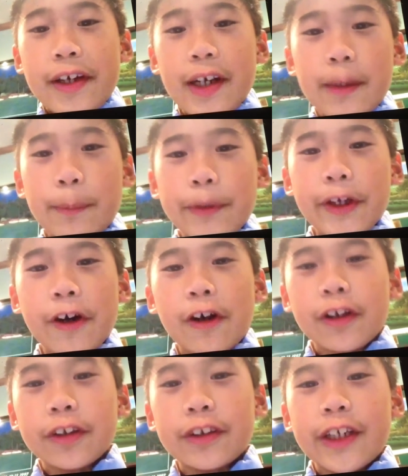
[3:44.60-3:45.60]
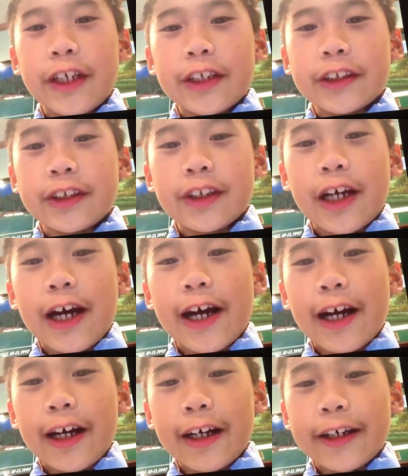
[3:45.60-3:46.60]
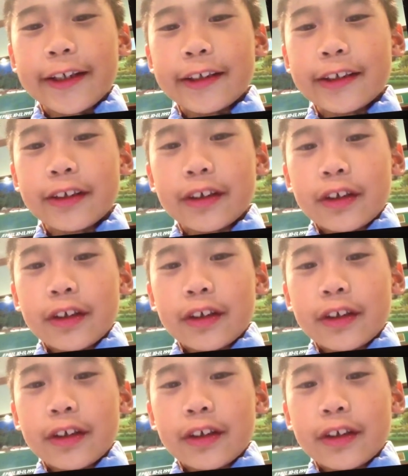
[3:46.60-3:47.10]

Happy holidays, guys.